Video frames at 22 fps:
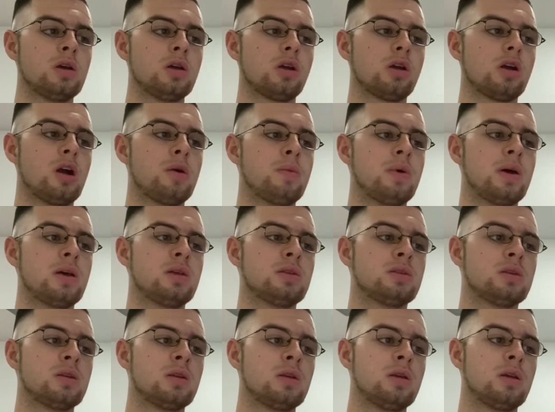
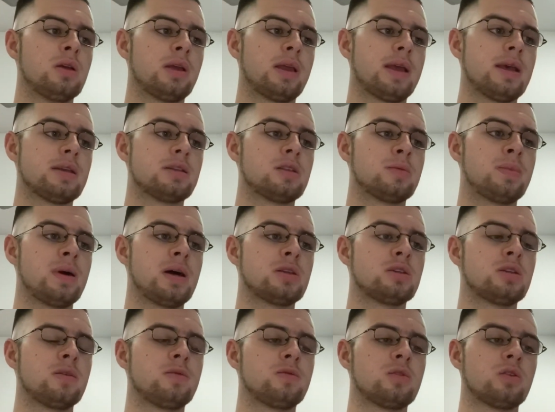Gomez gets the
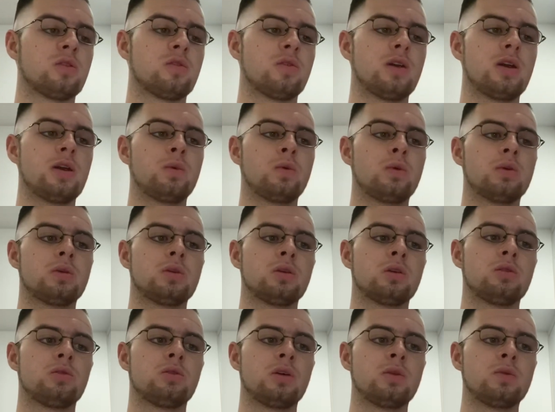pass off to
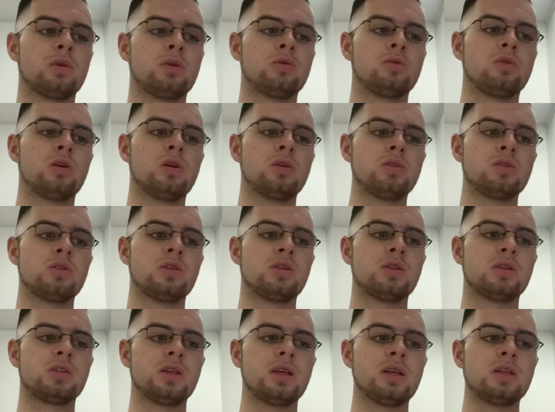Greenwood. Greenwood runs,
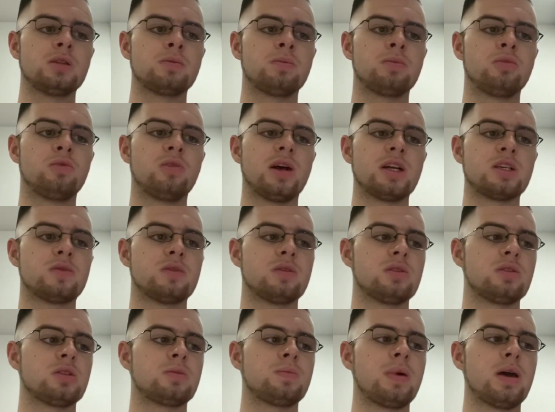sees Rashford
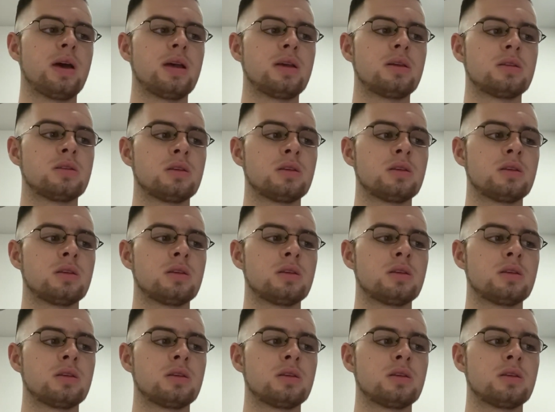in space.